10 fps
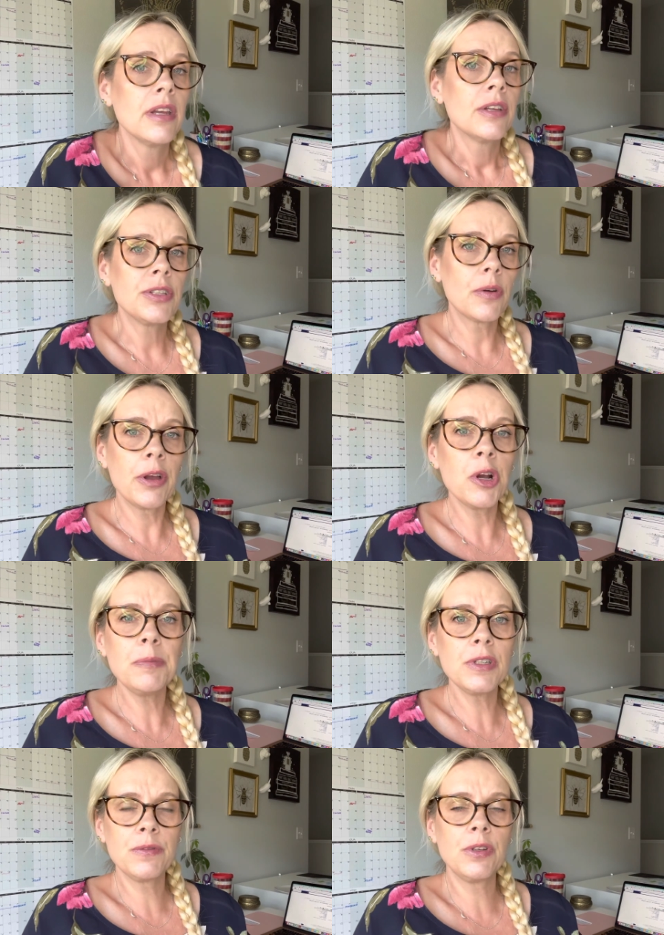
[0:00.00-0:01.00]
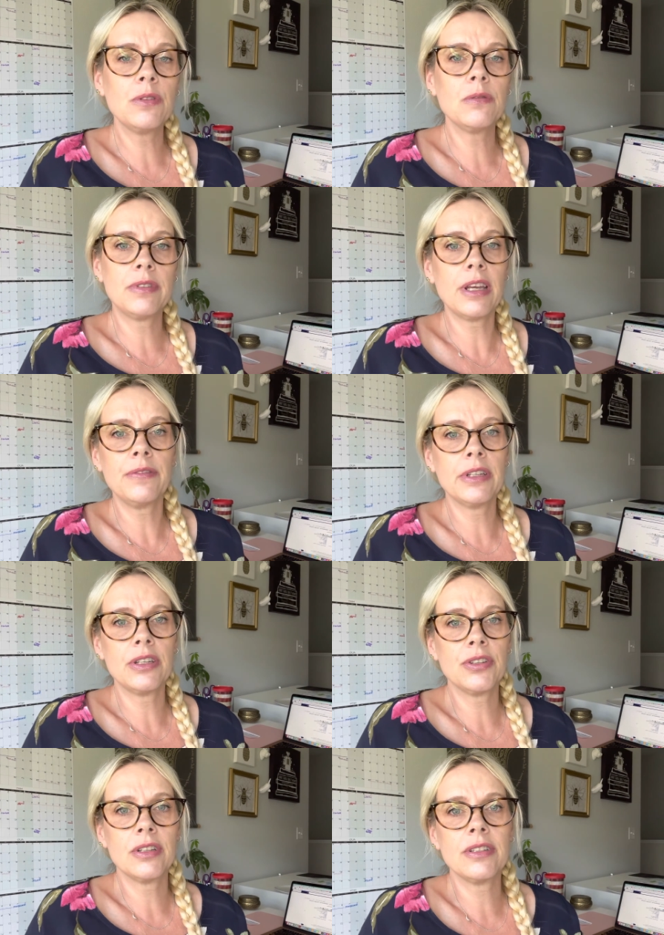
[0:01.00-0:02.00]
So I hope these few
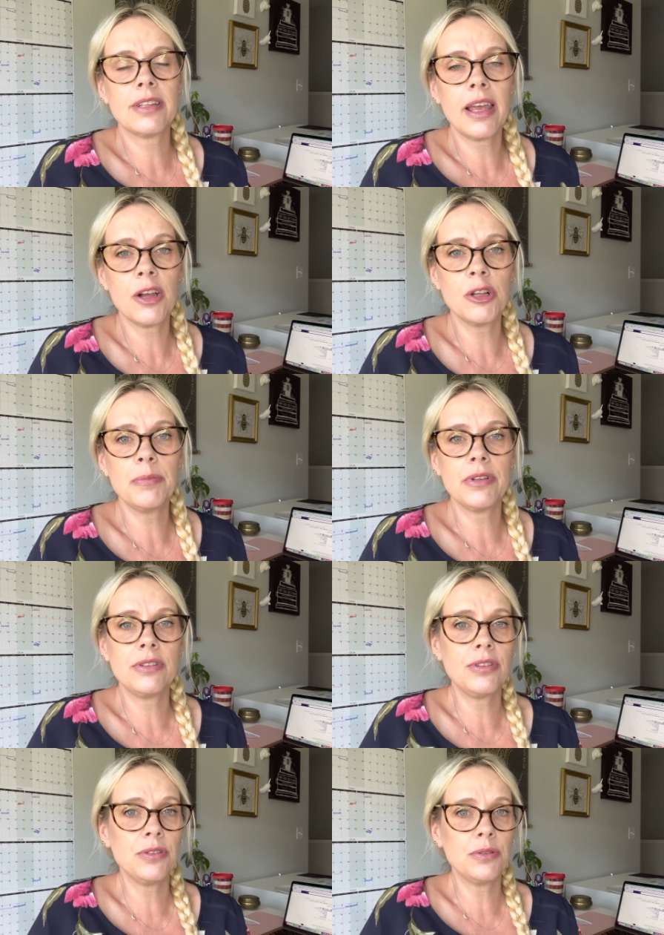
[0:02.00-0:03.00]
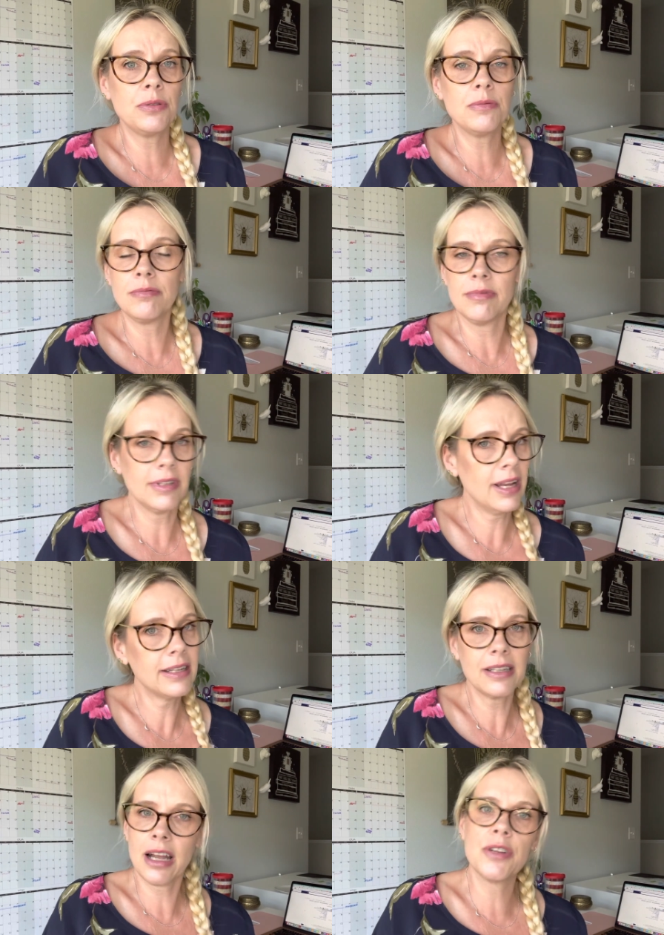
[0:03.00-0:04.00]
definitions help to kind
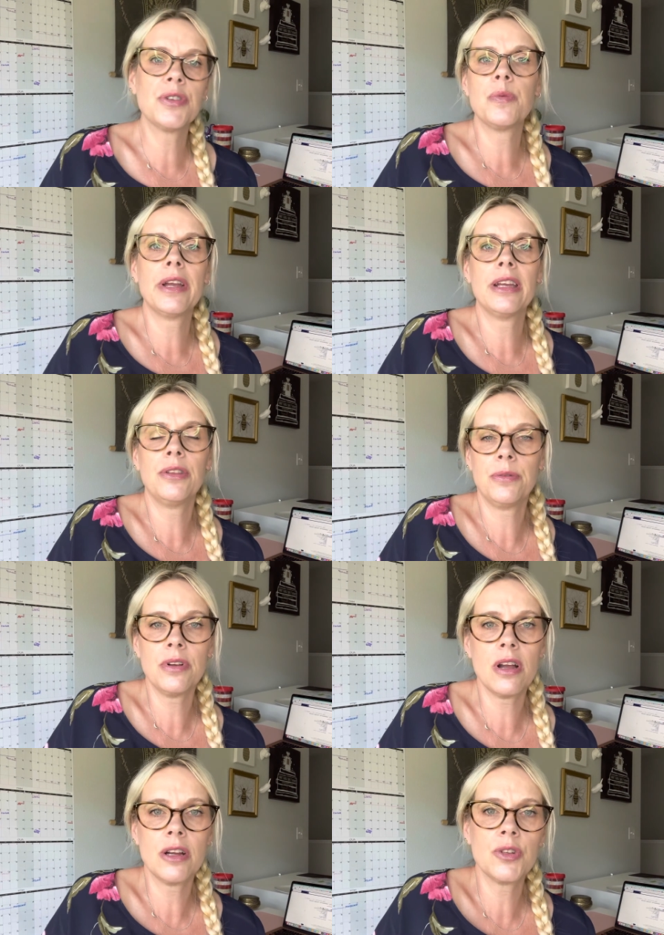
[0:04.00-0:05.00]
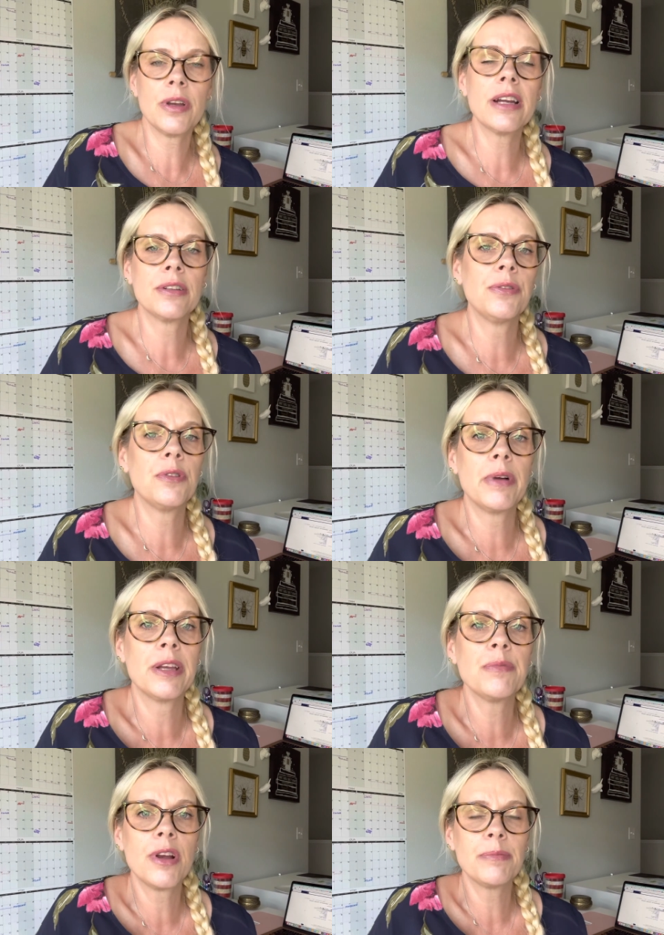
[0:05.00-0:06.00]
of guide your way through the contract and through
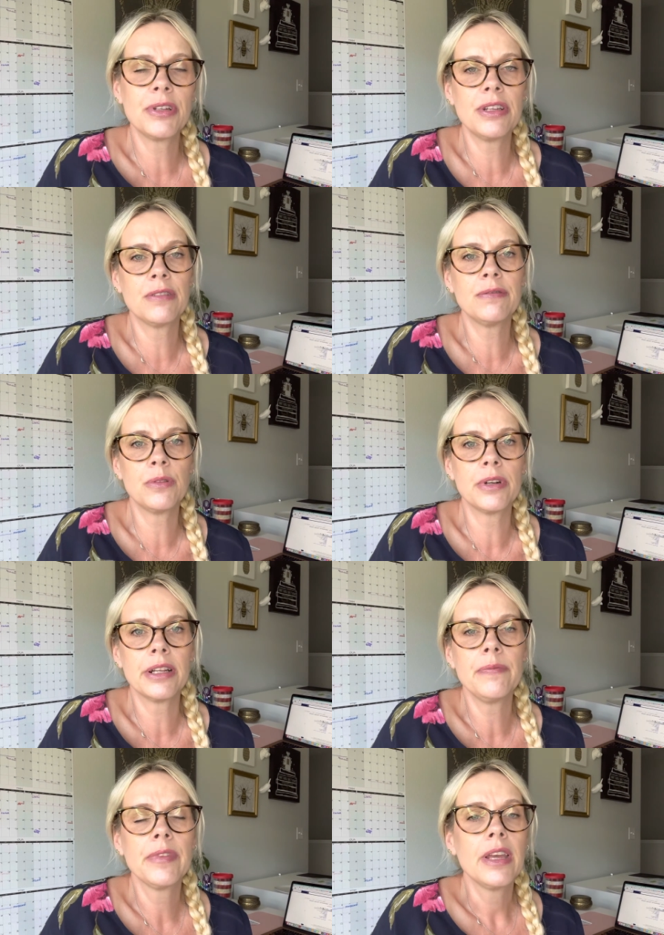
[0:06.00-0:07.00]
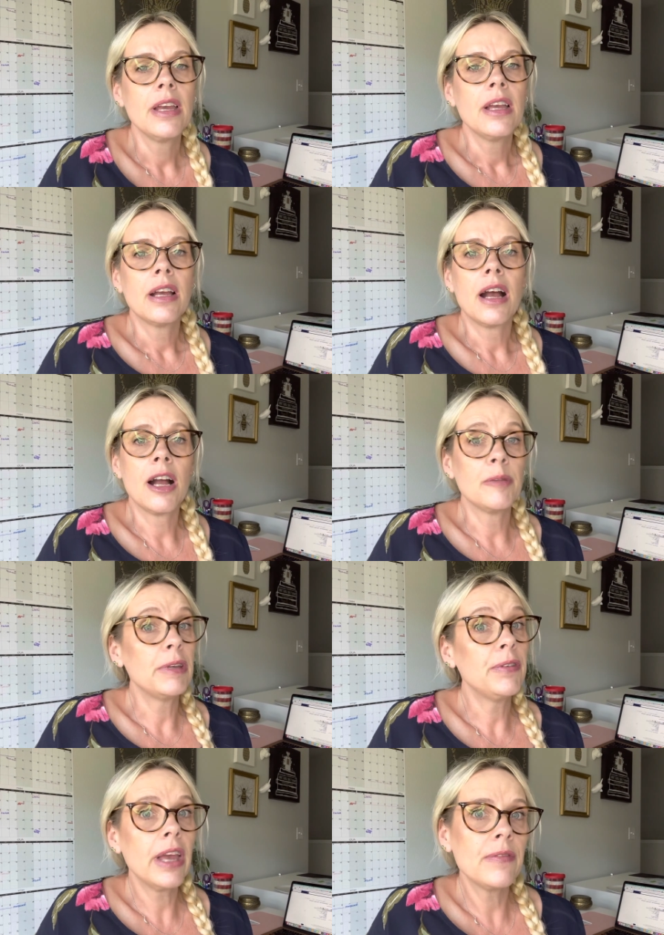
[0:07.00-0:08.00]
buying property here in Florida. Um,
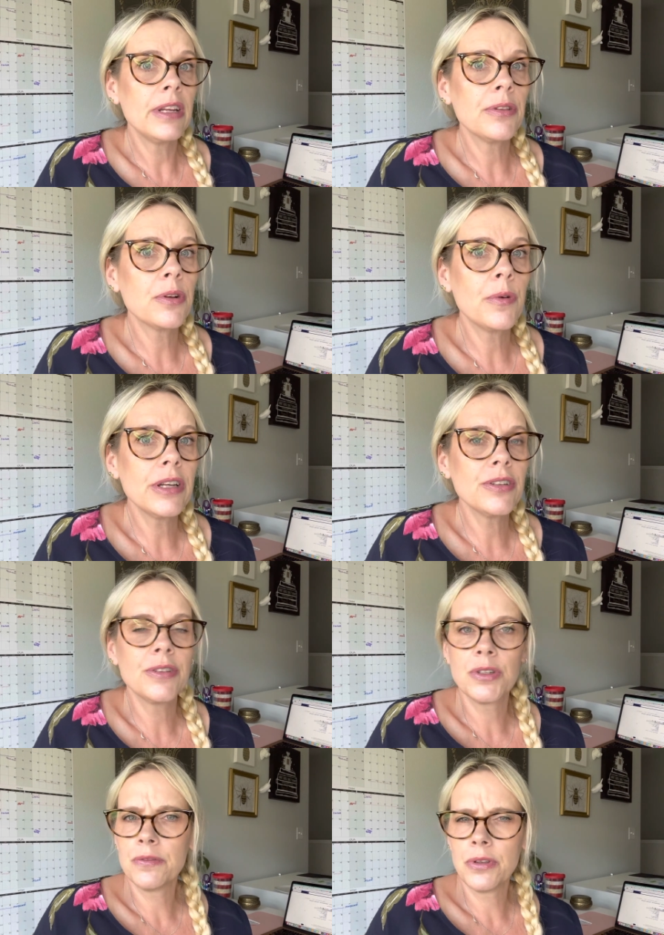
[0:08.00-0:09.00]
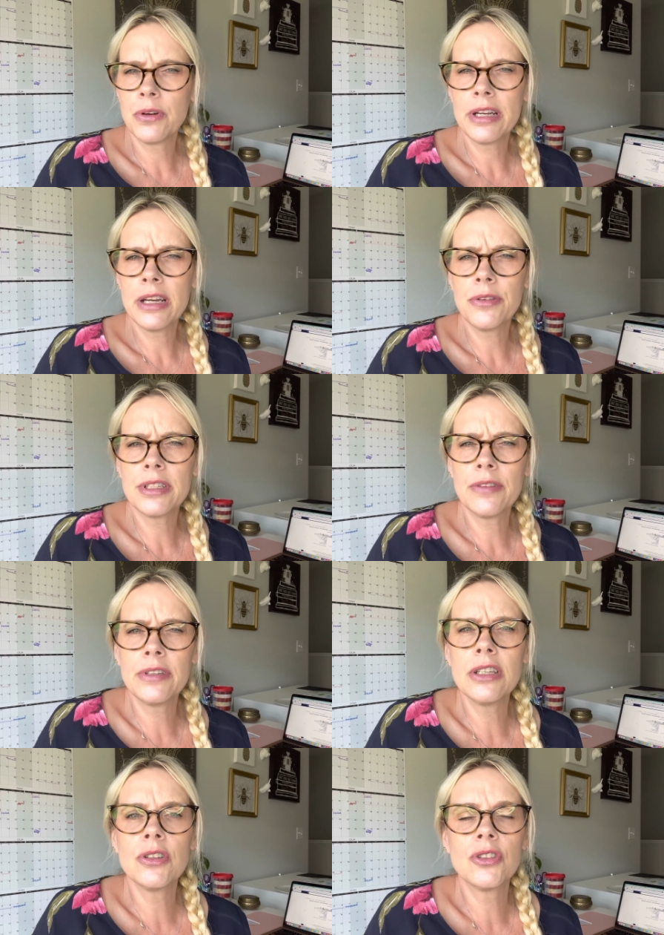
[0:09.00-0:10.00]
if you have any other questions or if there are any other
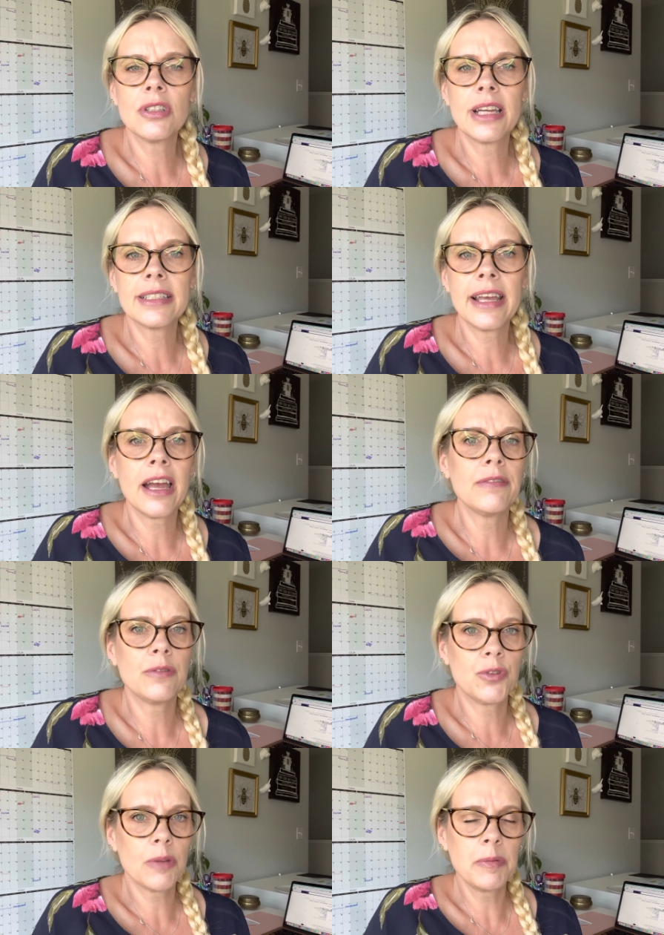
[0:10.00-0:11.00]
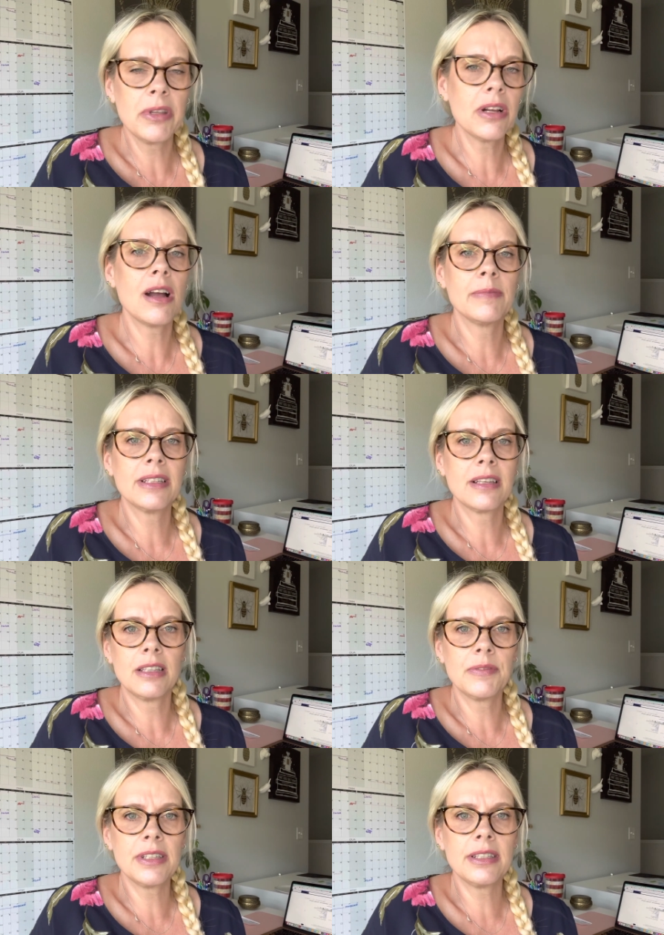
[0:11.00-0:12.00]
definitions you'd like to have, drop them in the comments. I'd
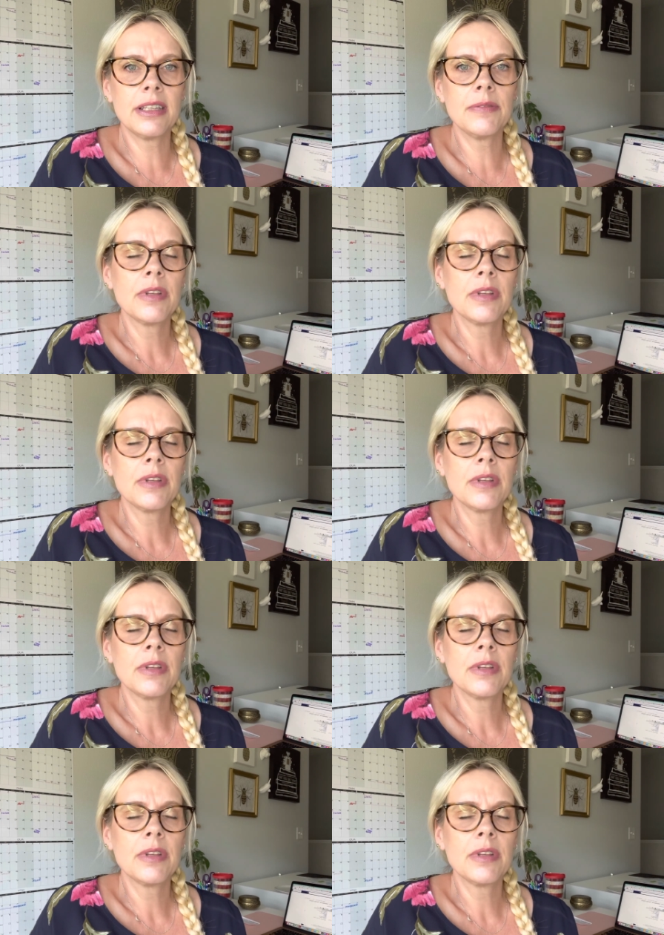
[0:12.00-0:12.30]
love to see it.